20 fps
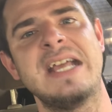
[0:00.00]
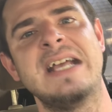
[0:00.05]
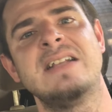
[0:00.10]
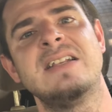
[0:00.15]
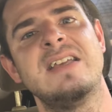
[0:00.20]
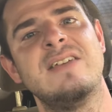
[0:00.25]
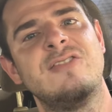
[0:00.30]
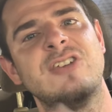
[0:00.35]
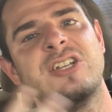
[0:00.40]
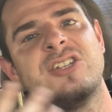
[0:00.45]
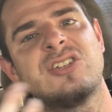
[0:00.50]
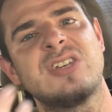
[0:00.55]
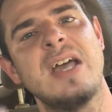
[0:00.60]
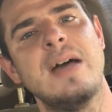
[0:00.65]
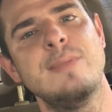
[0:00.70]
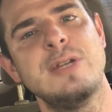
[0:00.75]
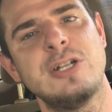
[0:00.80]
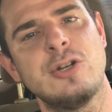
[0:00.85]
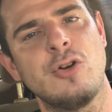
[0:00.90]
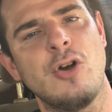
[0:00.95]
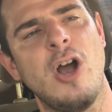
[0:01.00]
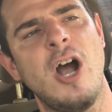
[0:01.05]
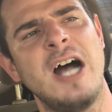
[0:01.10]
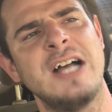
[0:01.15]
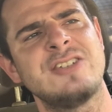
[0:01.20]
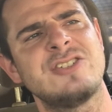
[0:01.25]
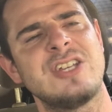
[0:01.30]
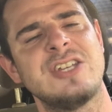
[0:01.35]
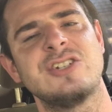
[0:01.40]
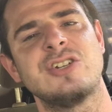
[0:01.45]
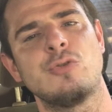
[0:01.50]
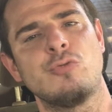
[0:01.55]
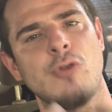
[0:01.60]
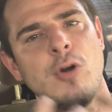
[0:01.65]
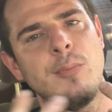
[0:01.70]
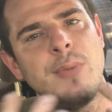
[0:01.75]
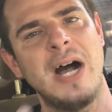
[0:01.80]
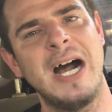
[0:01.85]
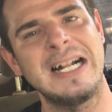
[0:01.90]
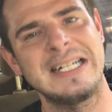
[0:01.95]
And if it's coming across as a
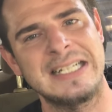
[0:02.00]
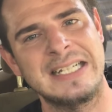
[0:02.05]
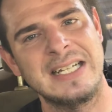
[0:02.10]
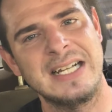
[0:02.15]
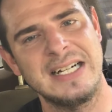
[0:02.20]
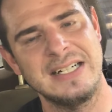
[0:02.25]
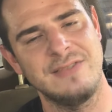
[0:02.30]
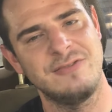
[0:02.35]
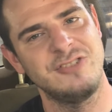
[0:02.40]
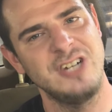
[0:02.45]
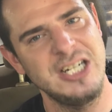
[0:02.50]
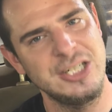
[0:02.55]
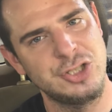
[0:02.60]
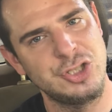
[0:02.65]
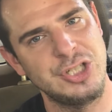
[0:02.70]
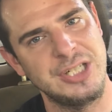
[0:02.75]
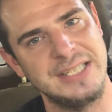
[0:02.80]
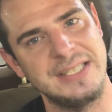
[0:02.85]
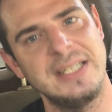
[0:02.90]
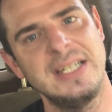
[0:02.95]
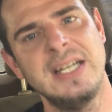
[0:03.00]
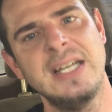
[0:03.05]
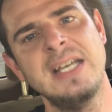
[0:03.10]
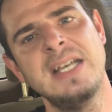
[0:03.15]
robotic kind of function,